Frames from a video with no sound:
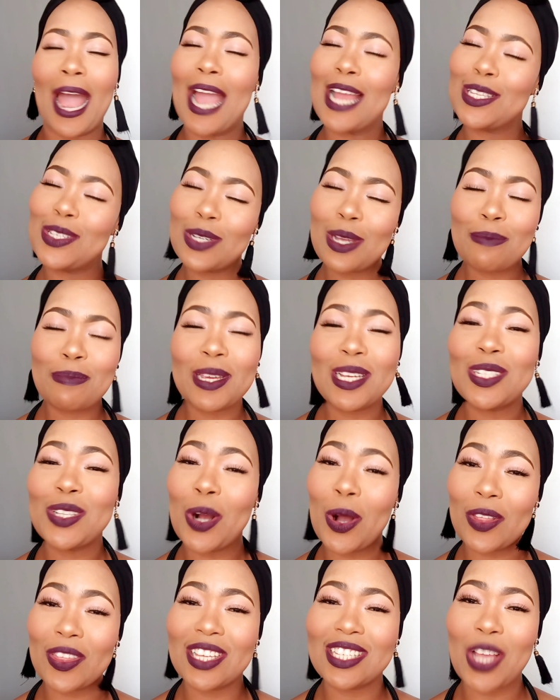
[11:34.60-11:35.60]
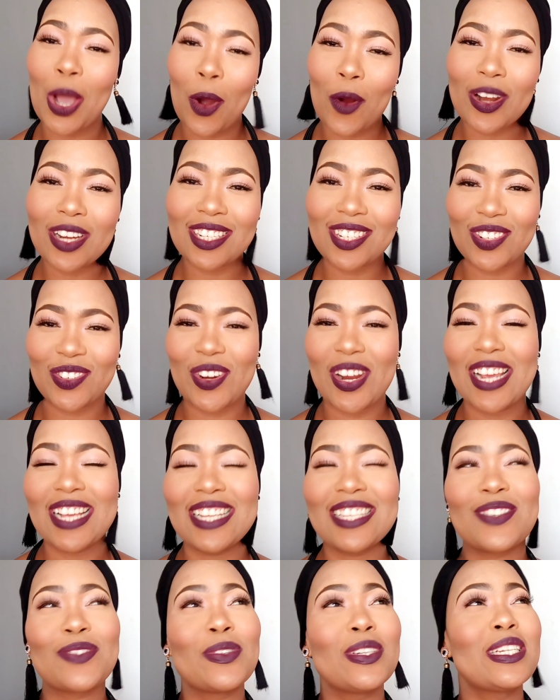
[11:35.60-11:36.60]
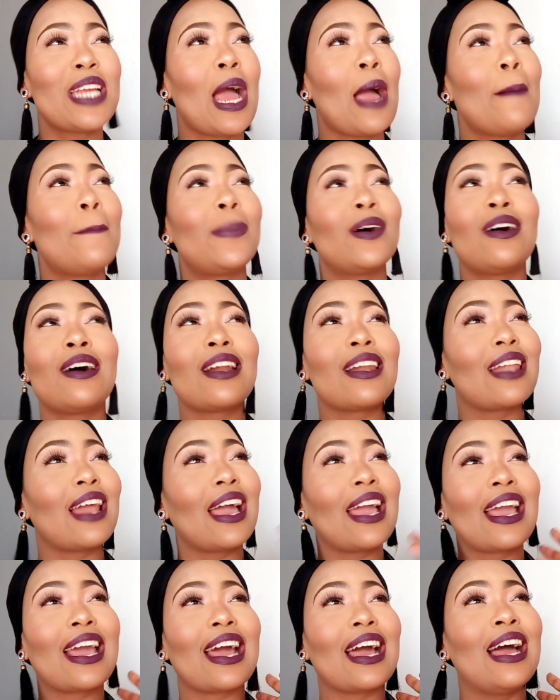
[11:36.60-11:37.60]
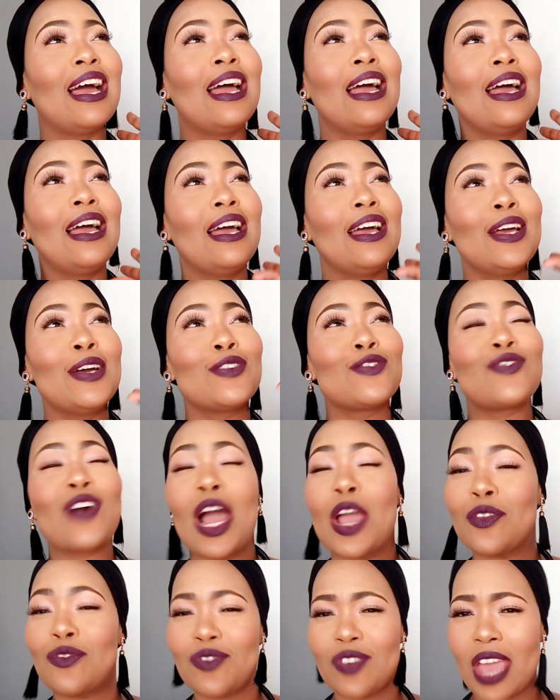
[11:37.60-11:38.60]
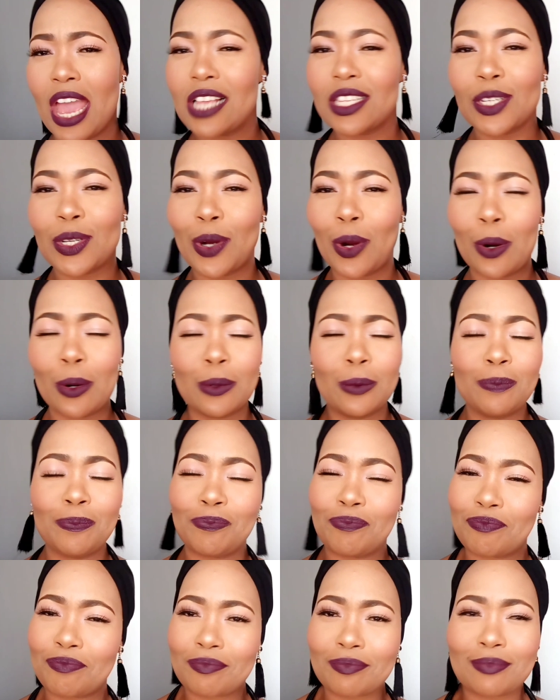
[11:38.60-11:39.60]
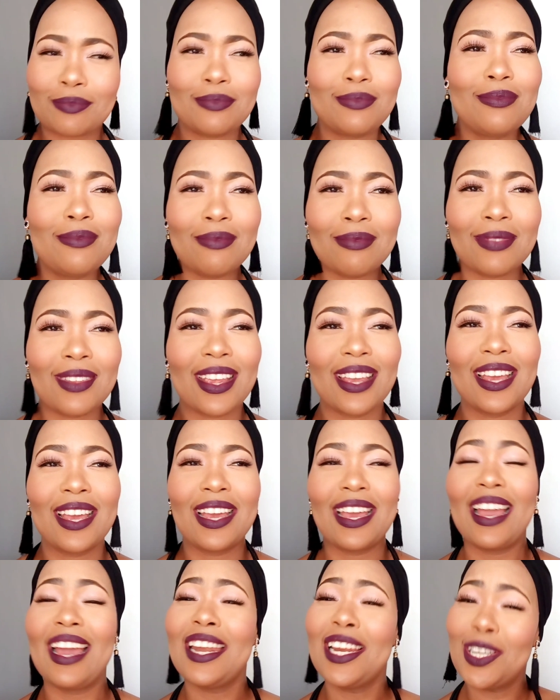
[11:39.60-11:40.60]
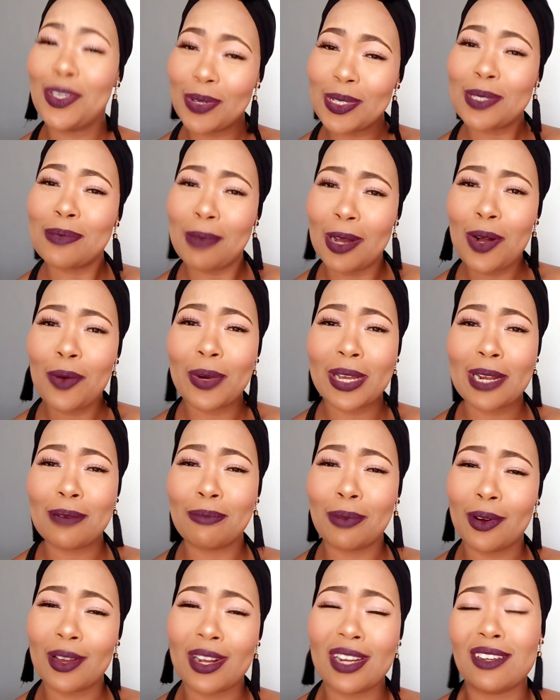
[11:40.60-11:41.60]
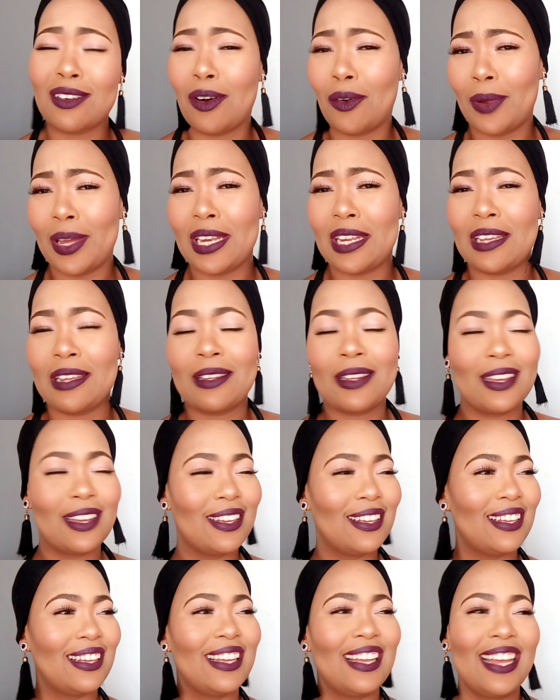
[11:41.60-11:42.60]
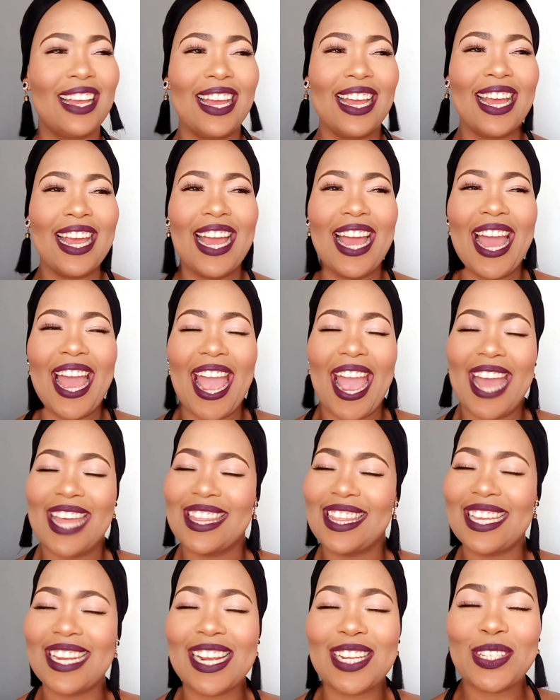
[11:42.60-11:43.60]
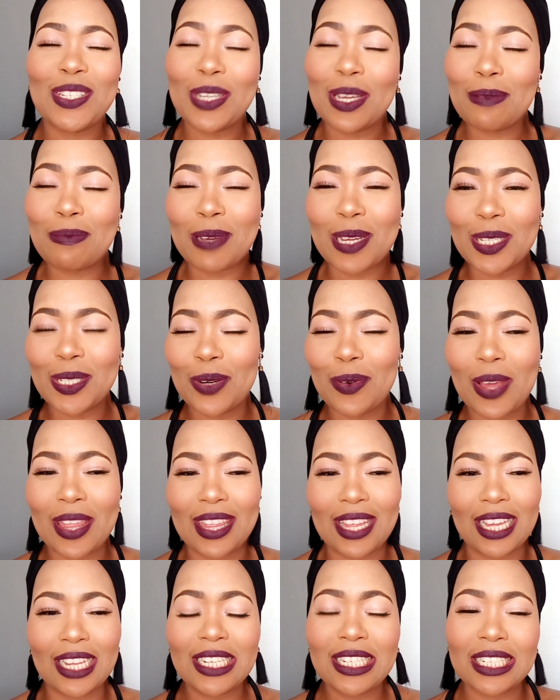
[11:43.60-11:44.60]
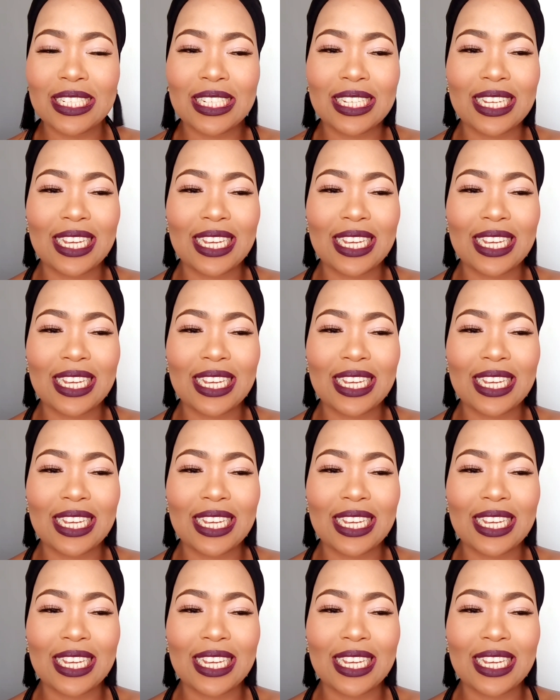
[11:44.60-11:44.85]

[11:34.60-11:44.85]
I took a picture of this orange dress, which I bought like five years ago, and it was small when I bought it already. And then I took a picture with it.